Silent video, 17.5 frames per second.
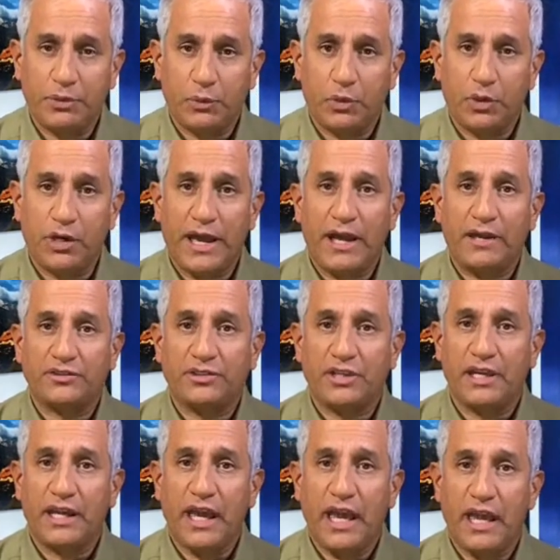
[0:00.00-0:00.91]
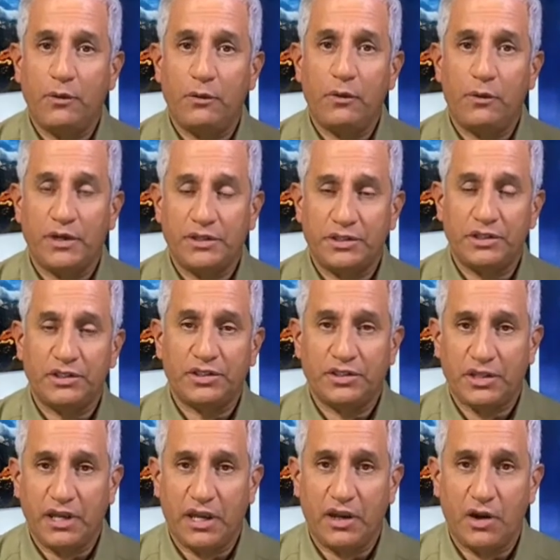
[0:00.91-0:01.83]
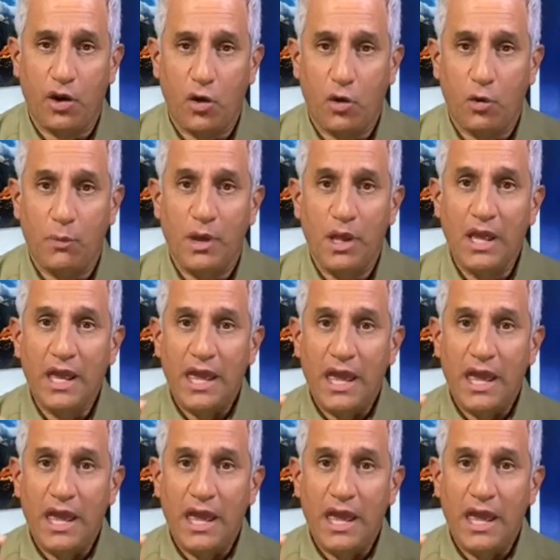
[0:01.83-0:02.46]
a word out saying, hey, we want you to stay at home.